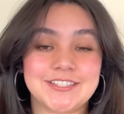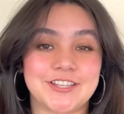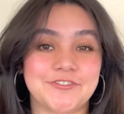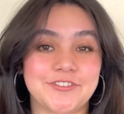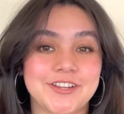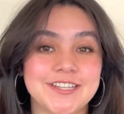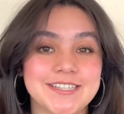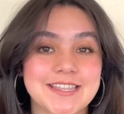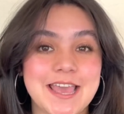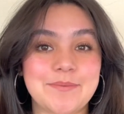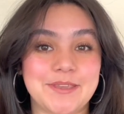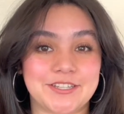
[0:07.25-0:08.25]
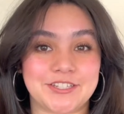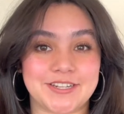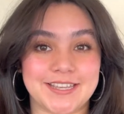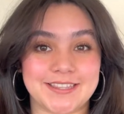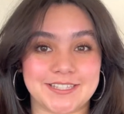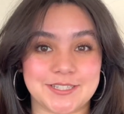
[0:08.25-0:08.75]
So if you're into that, make sure
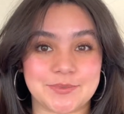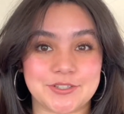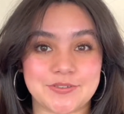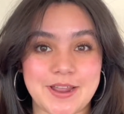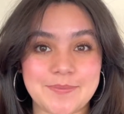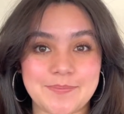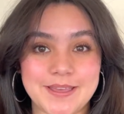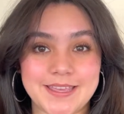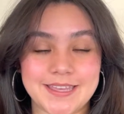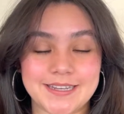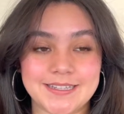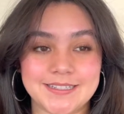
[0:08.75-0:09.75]
to hit the subscribe button